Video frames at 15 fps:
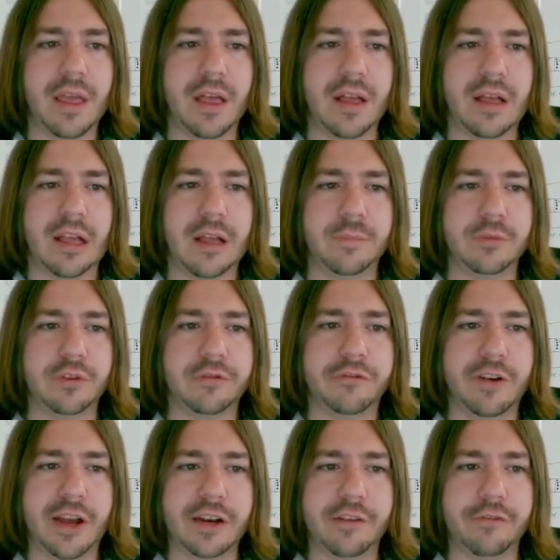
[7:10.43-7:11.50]
Um, you'll
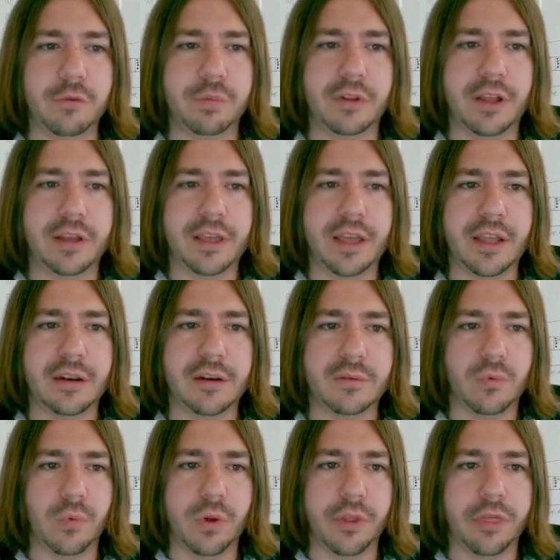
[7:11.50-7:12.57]
find if you plug in
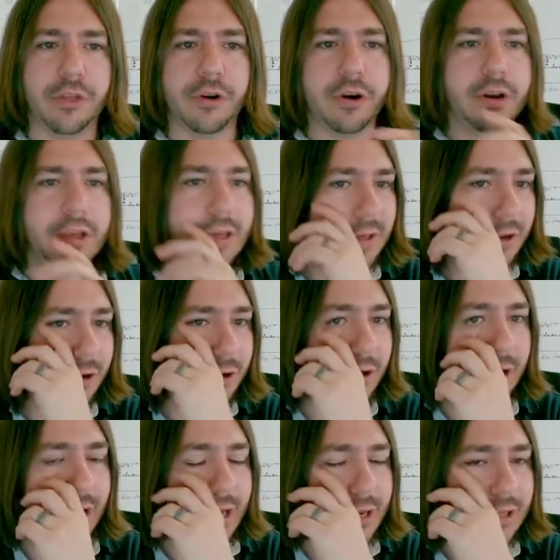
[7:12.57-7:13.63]
one third here
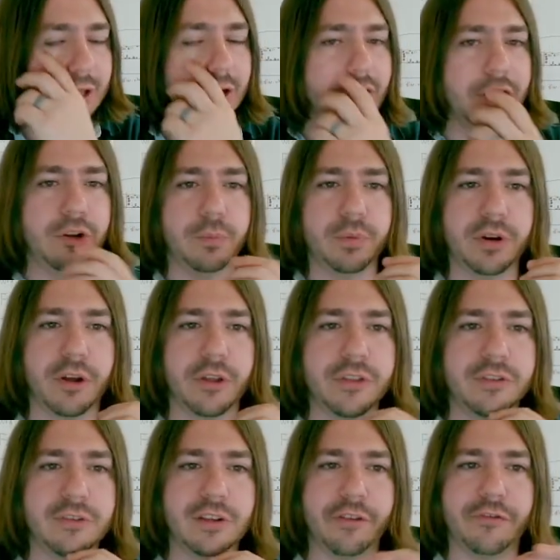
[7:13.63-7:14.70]
and here and you put all
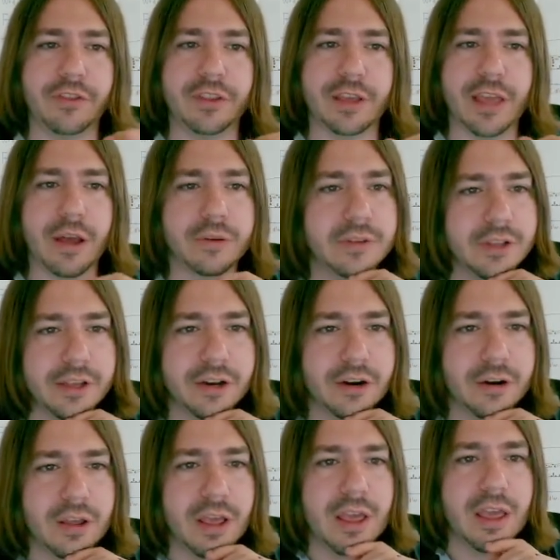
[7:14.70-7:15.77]
this stuff in the
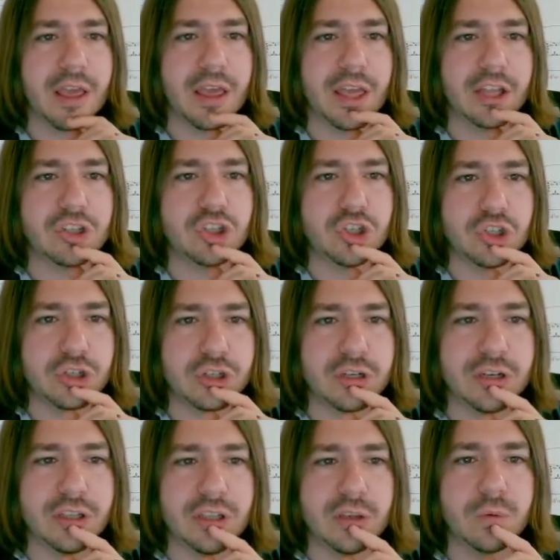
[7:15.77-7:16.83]
calculator, it
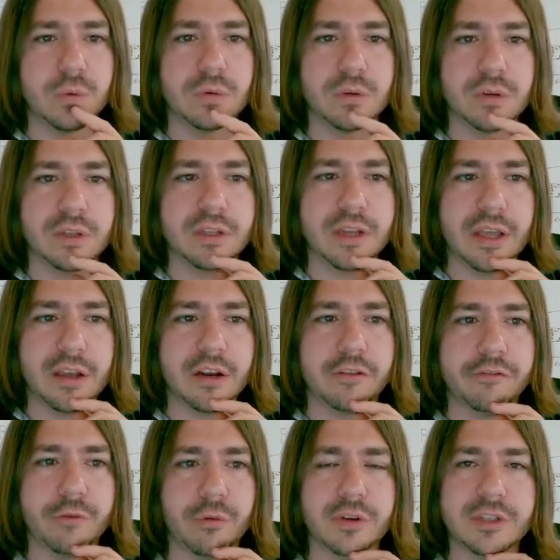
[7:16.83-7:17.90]
should equal negative
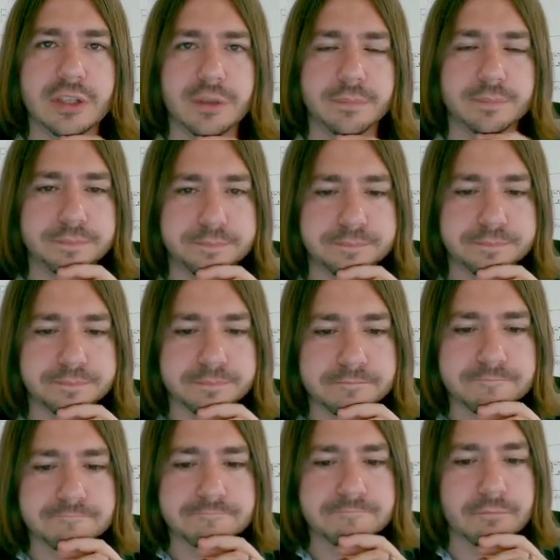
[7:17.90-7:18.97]
fourteen.
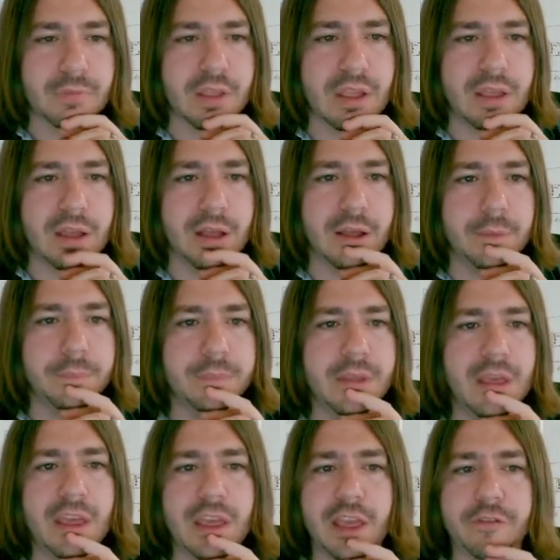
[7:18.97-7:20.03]
Um,
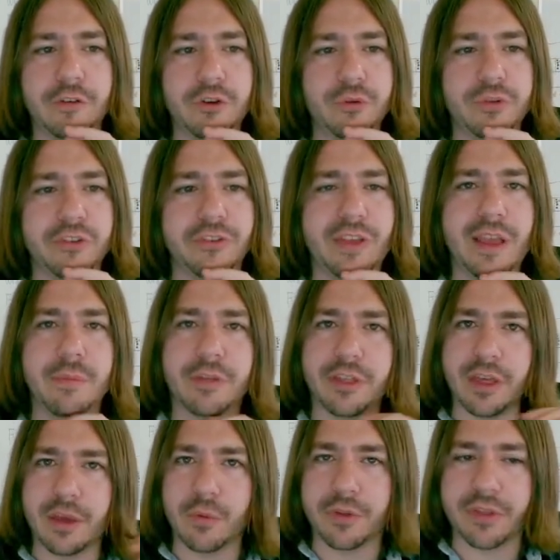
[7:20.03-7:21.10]
if you do the same
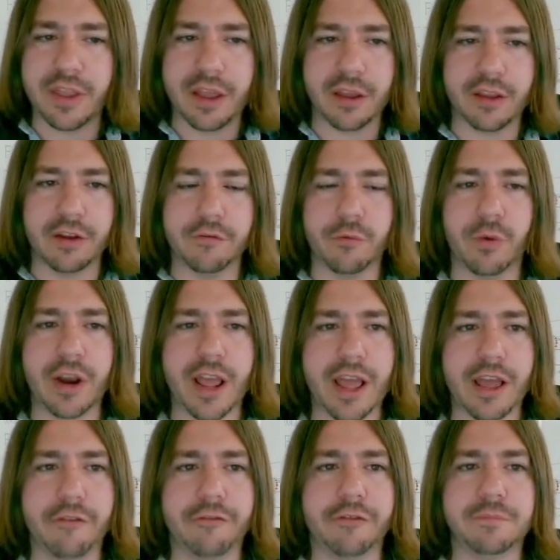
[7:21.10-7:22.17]
thing with negative one
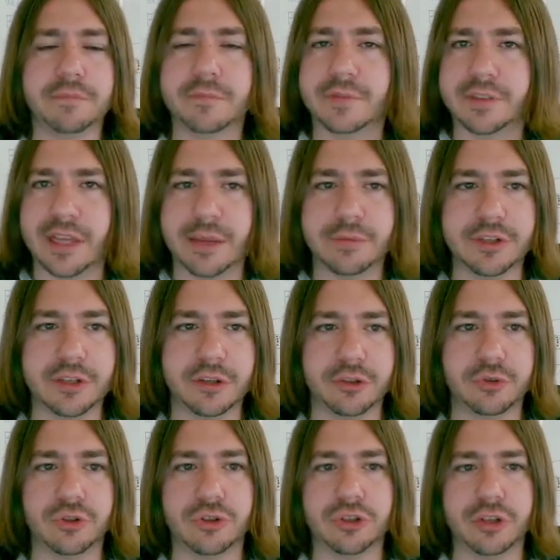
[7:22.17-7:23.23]
half, same deal. You
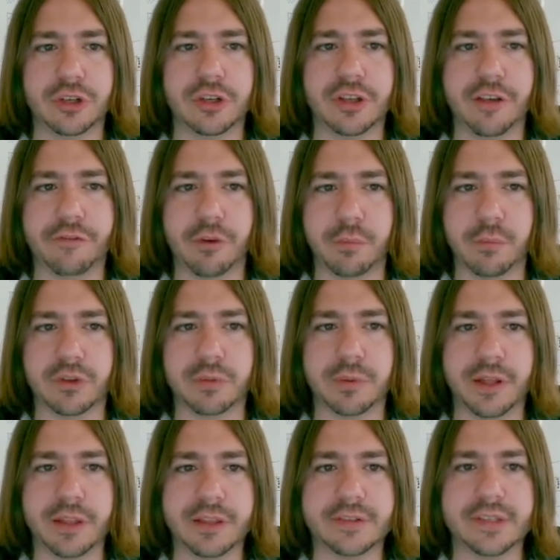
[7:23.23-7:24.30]
should, if you
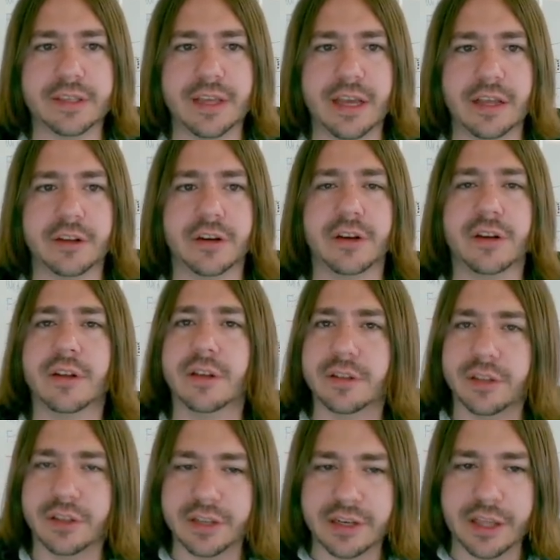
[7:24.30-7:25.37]
multiply these together,
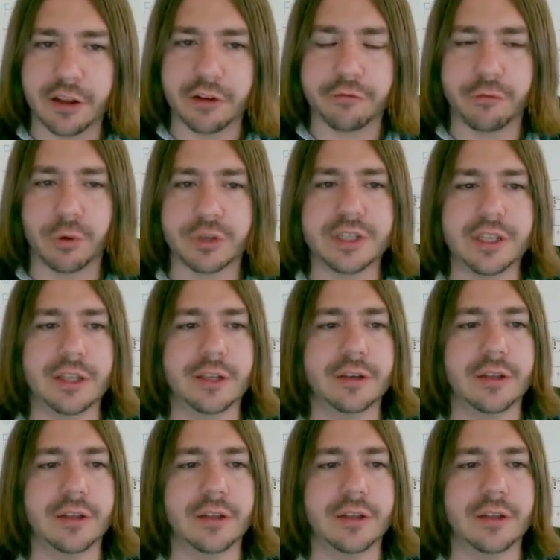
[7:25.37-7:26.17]
get negative fourteen.